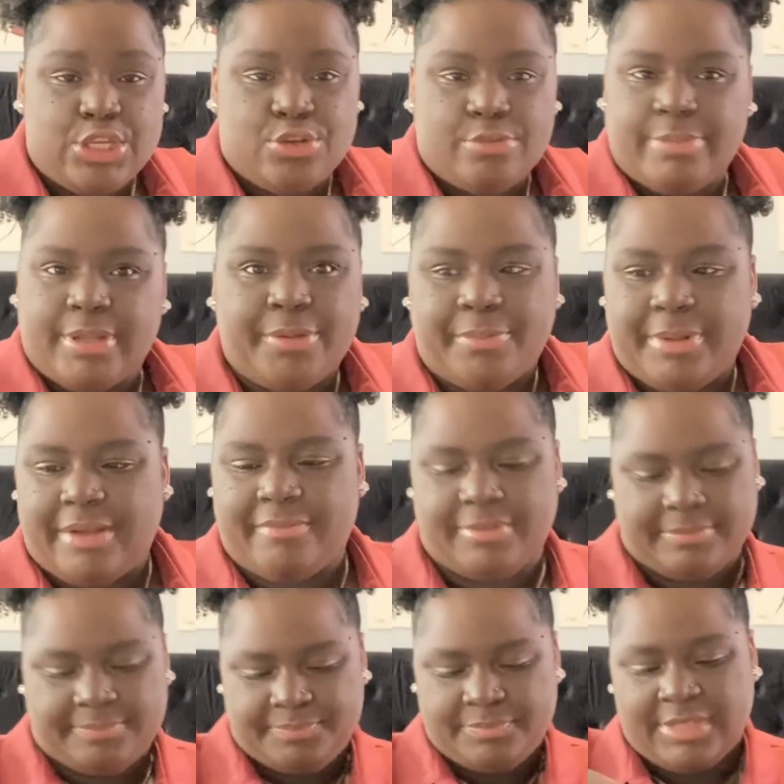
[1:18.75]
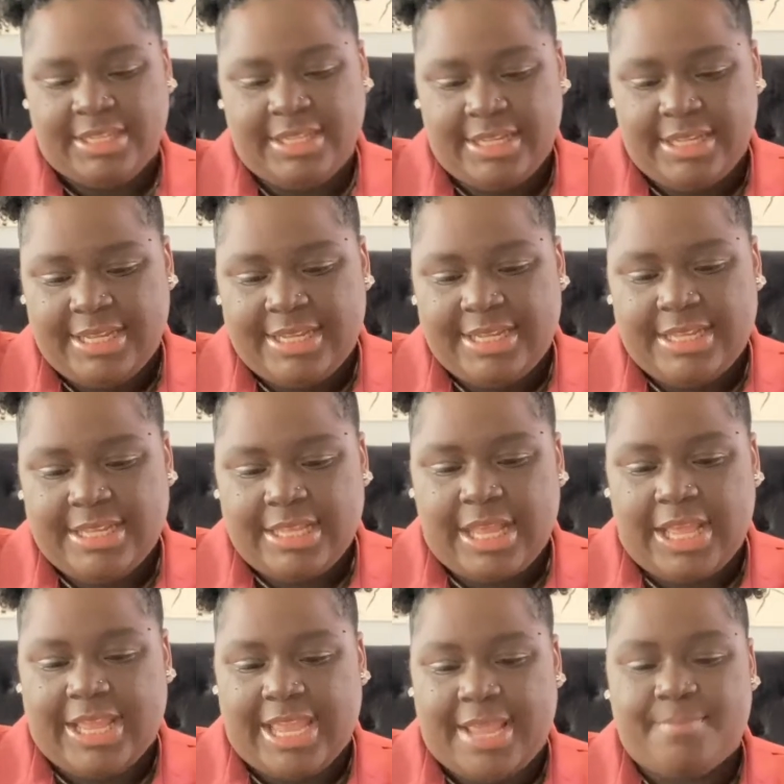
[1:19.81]
but whatever.
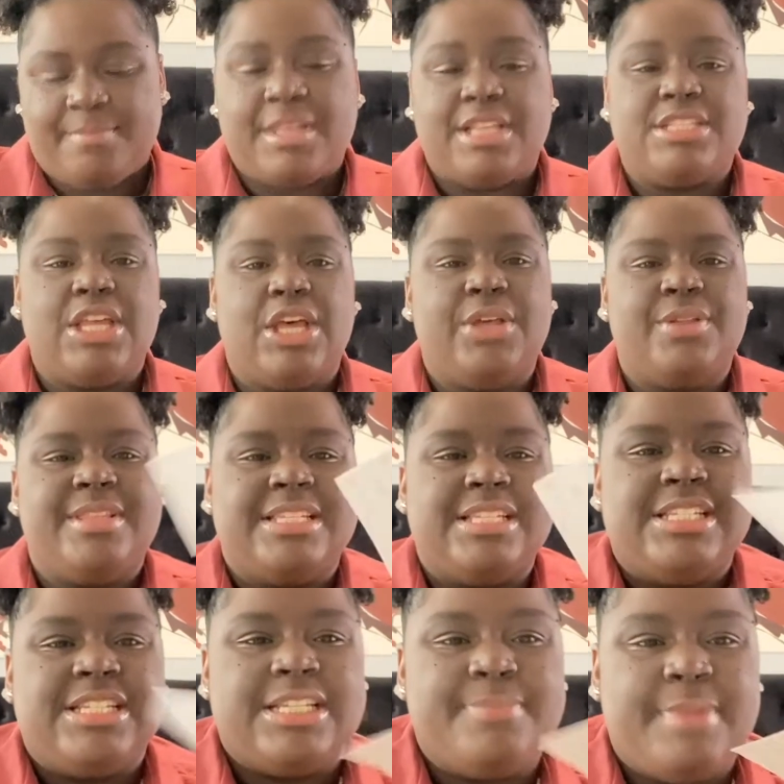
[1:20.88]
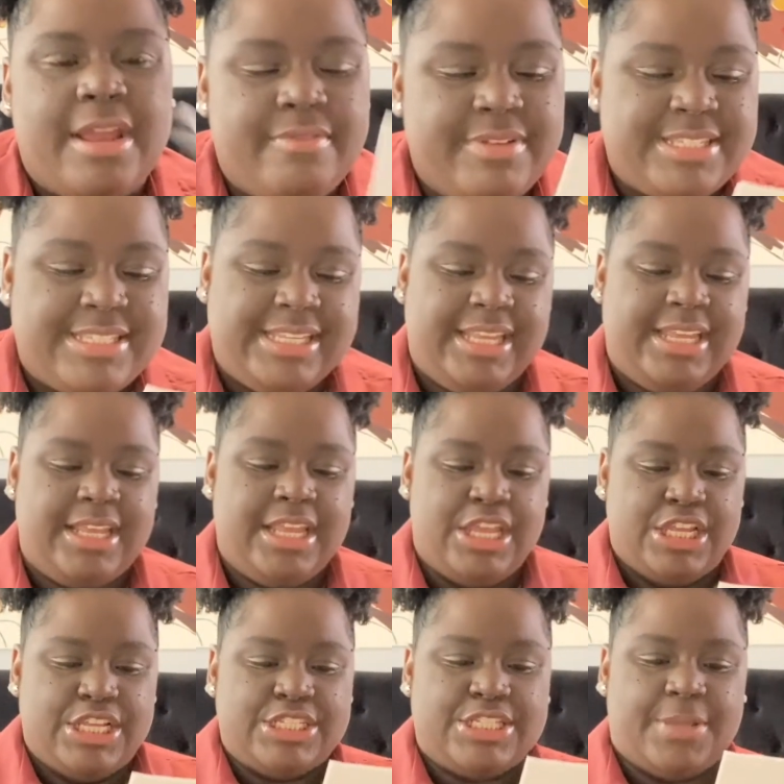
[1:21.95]
Okay, so this is just my receipt.
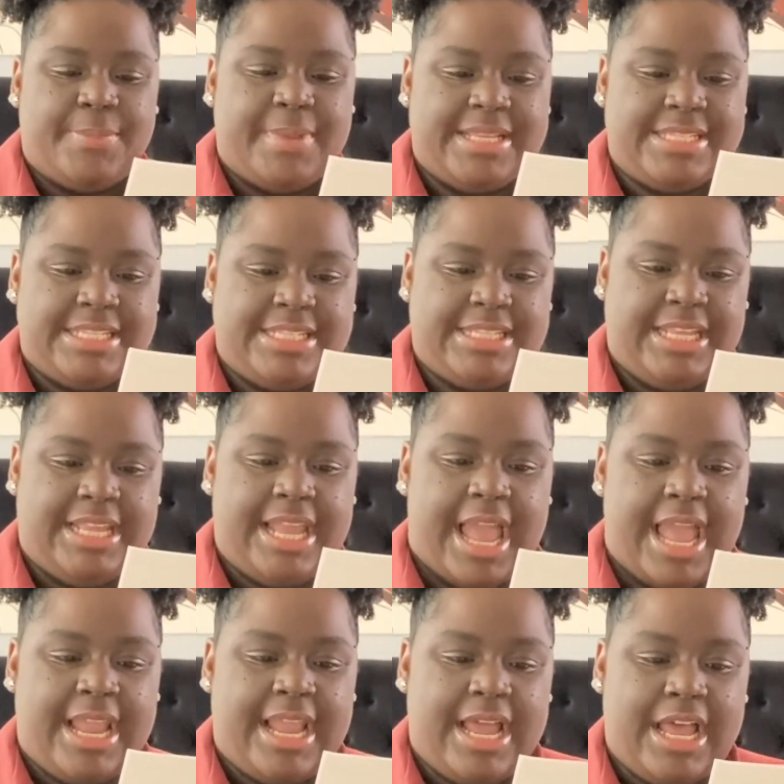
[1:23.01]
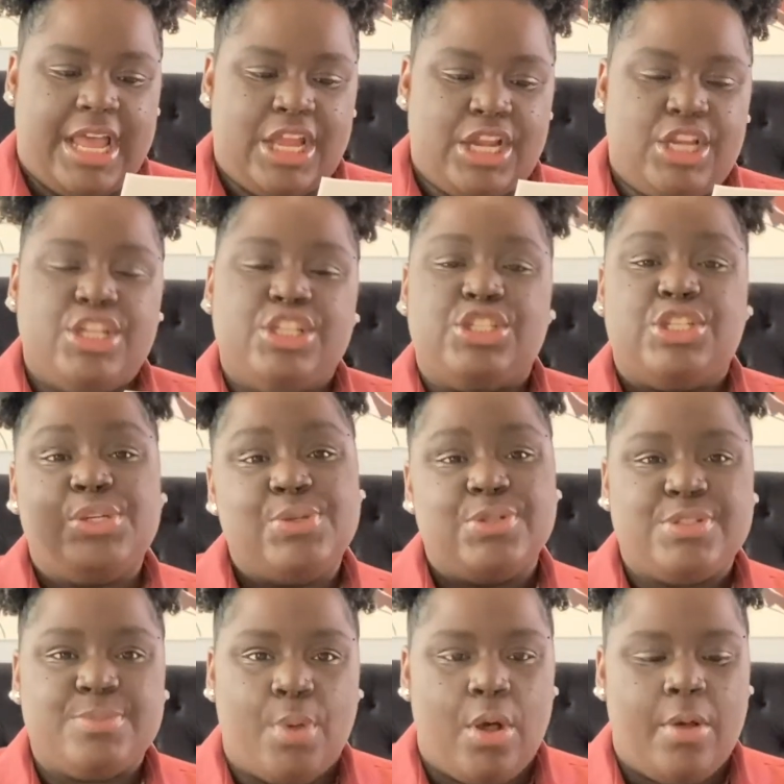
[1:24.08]
So basically, I got 2
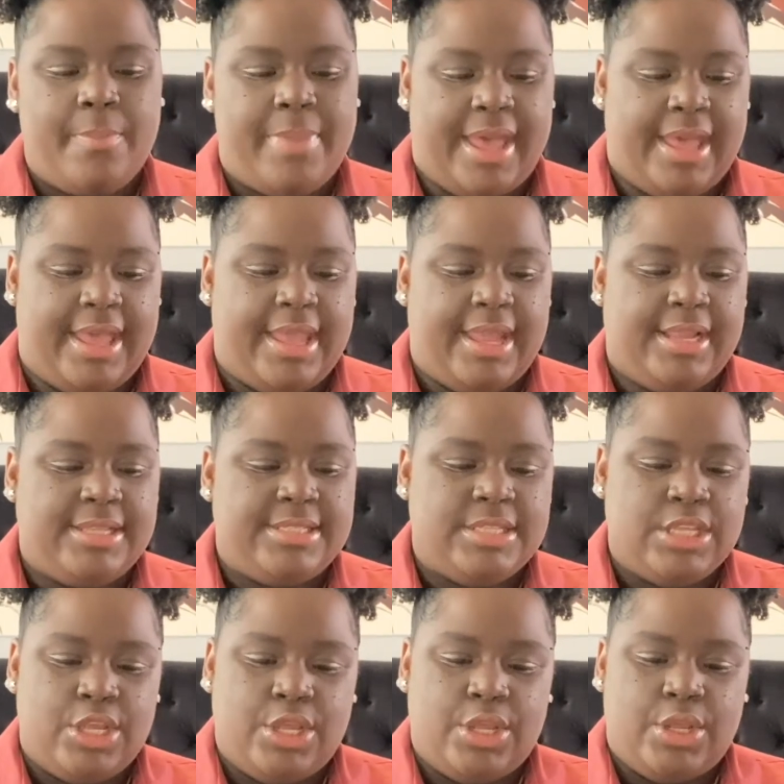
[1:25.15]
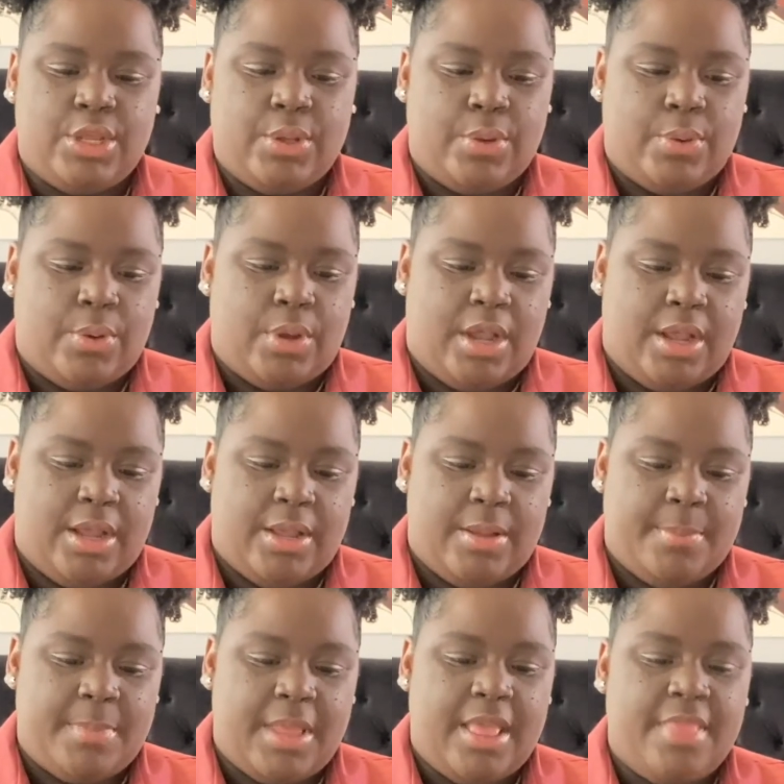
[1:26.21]
small bags.
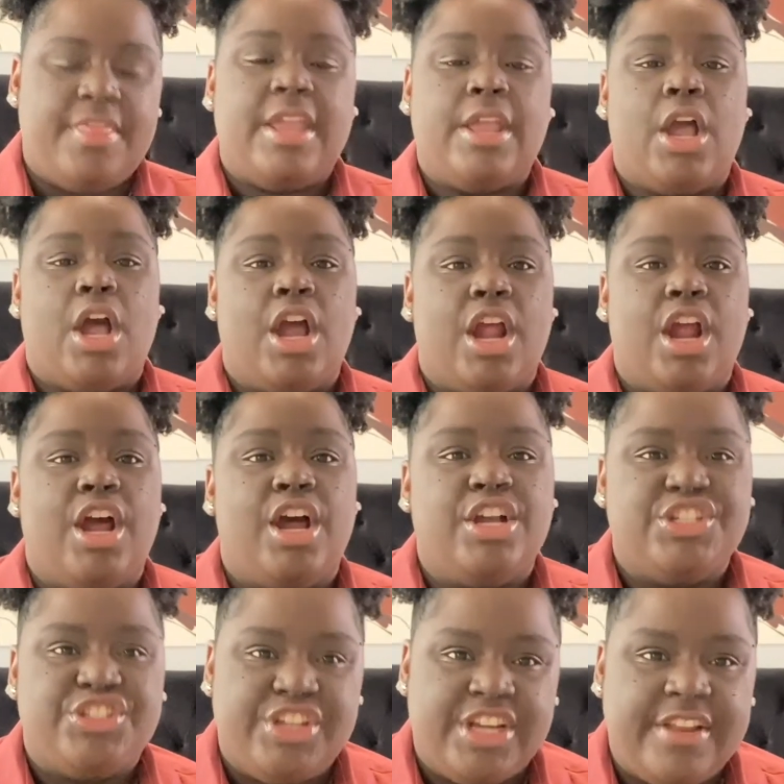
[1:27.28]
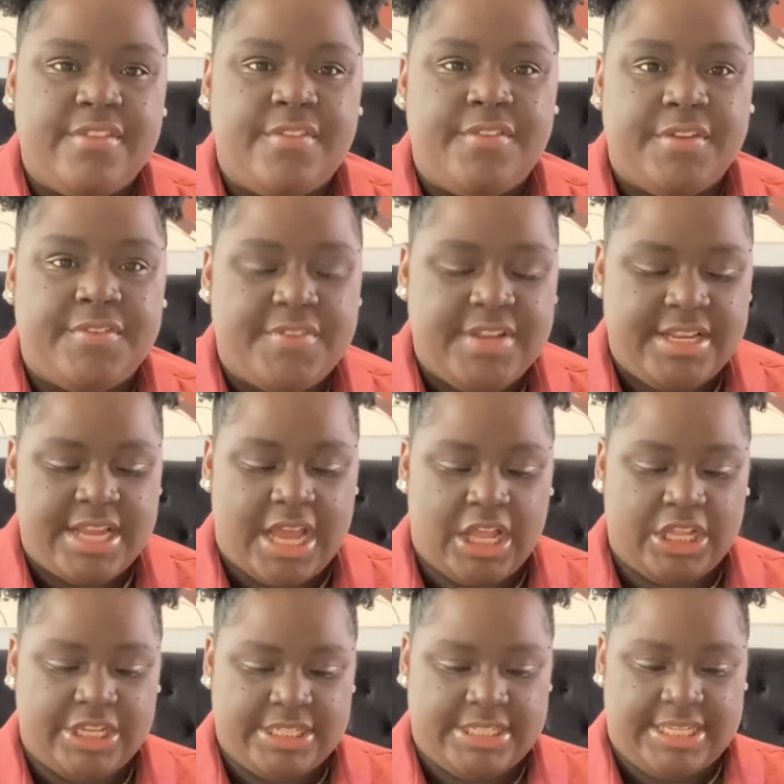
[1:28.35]
They are
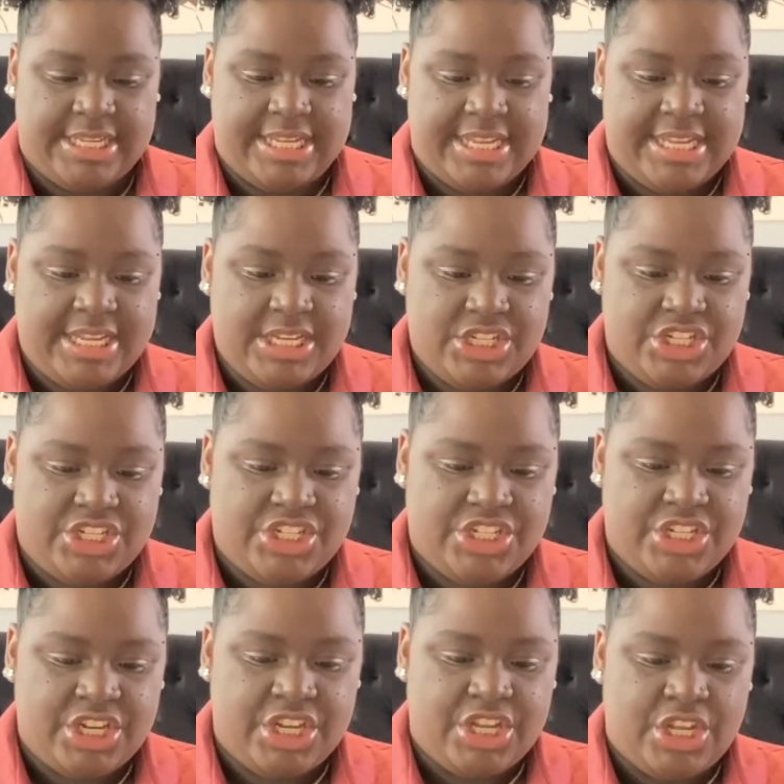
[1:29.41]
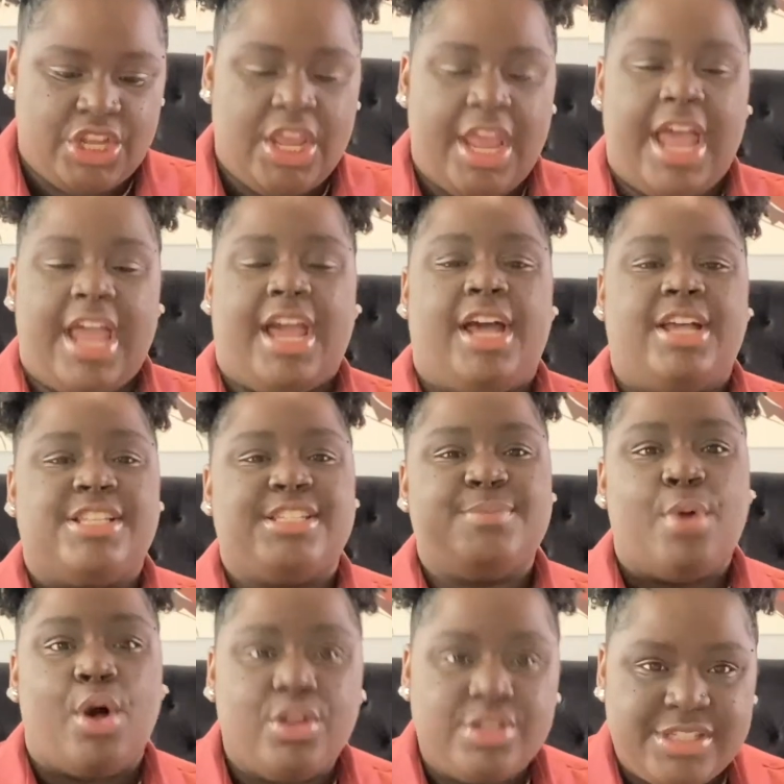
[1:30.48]
$150 each. I got a
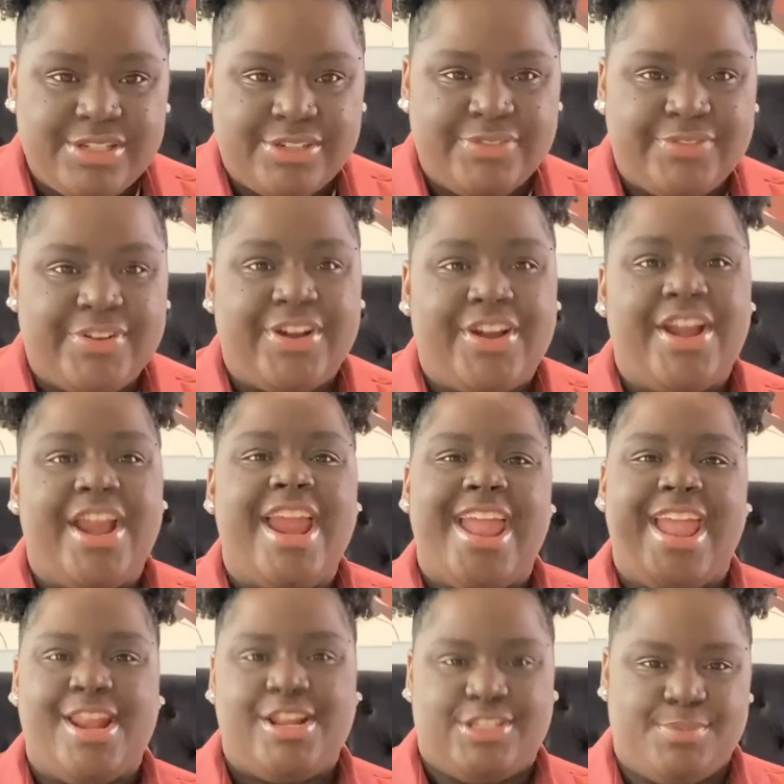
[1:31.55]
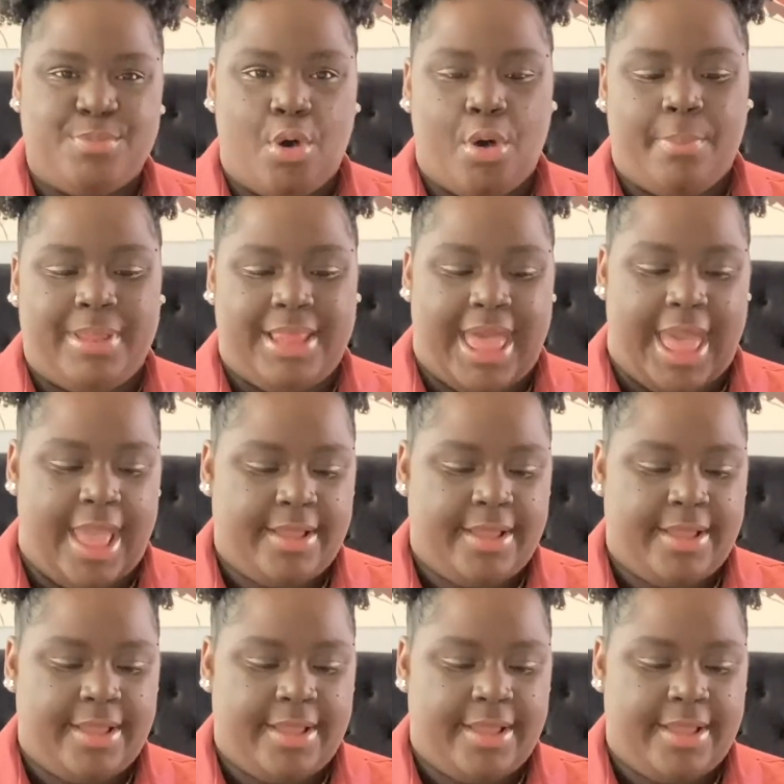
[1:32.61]
small silver and a small black.